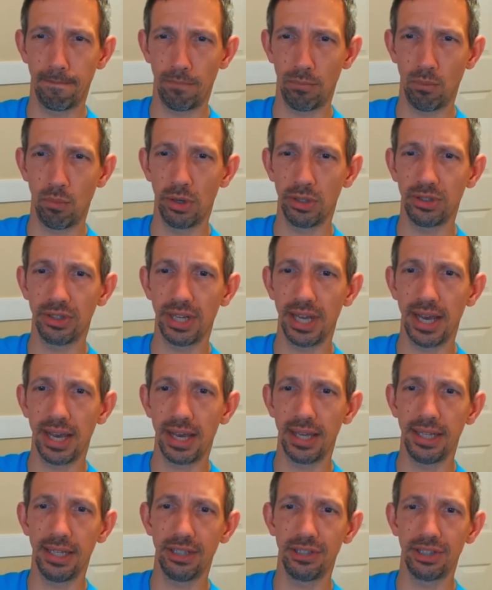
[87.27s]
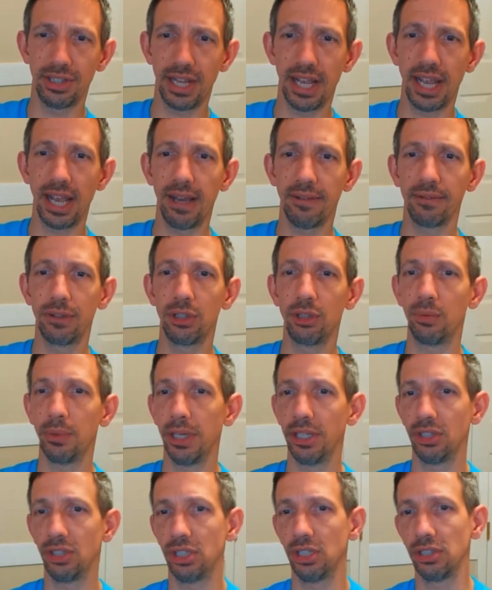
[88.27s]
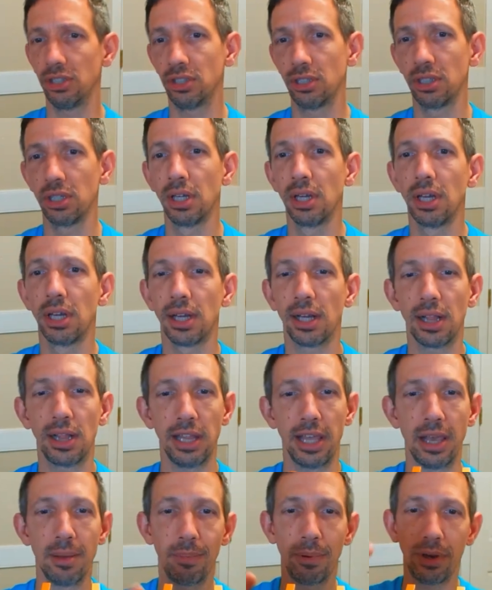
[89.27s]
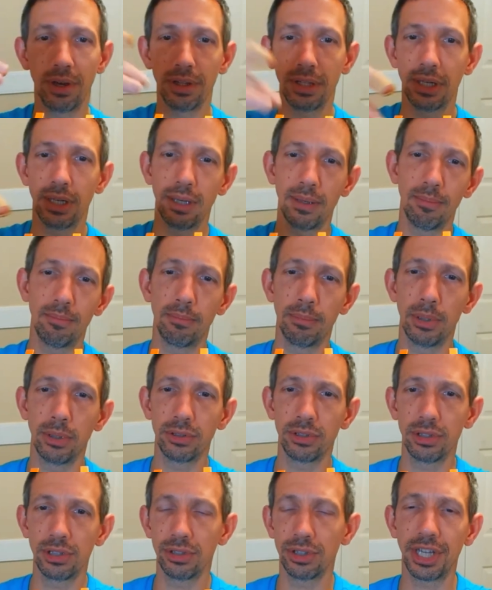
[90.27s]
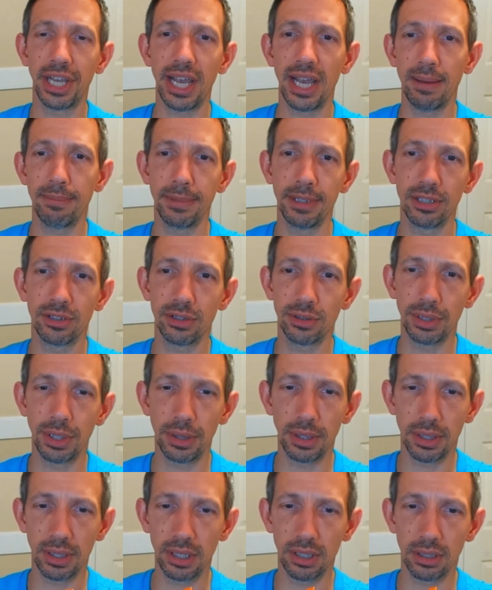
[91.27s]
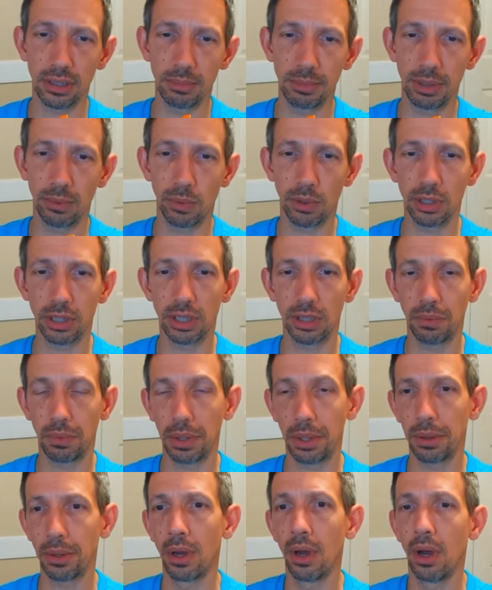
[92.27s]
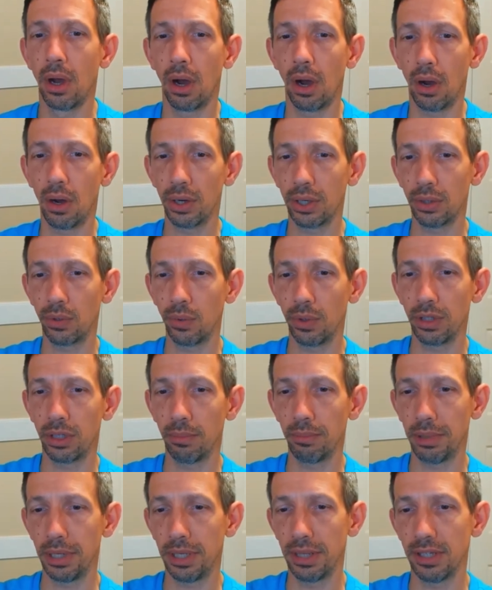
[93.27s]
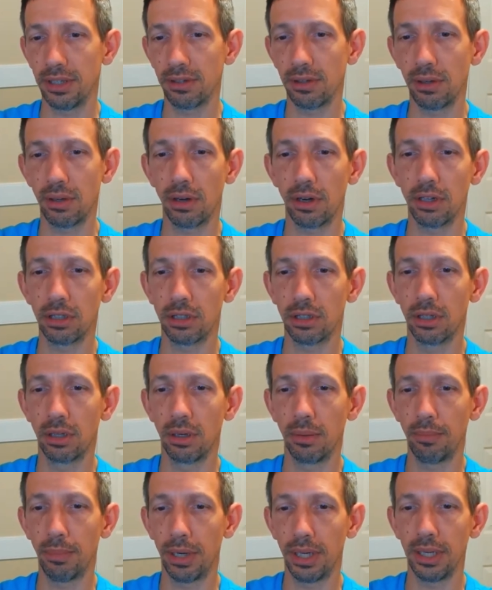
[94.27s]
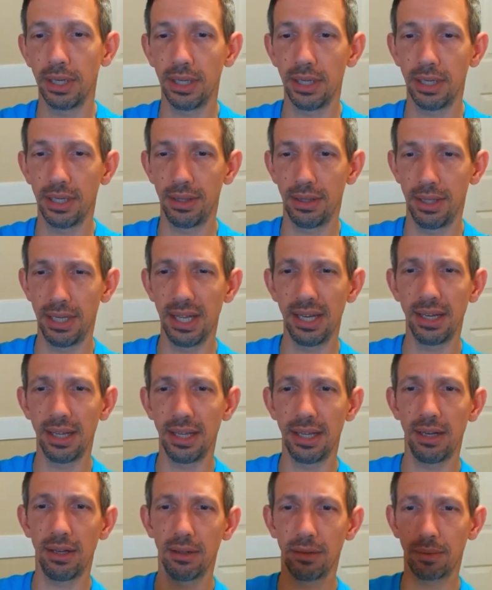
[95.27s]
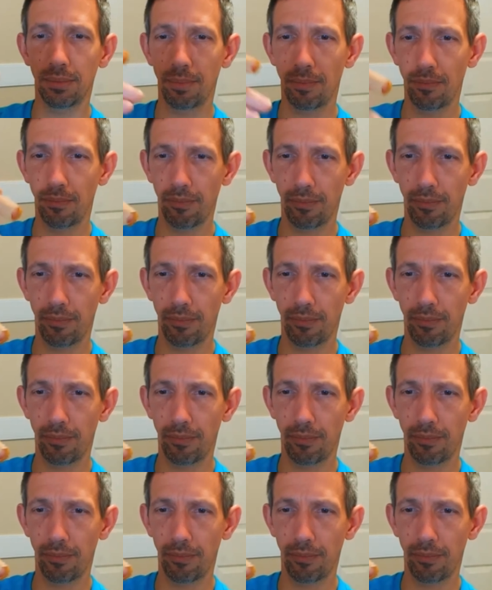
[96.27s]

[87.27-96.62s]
what's that, inch and a half, 2 inches. Clamp on there. Most of your cabinets or anything that you're going to be working with aren't going to be this large, but then it'll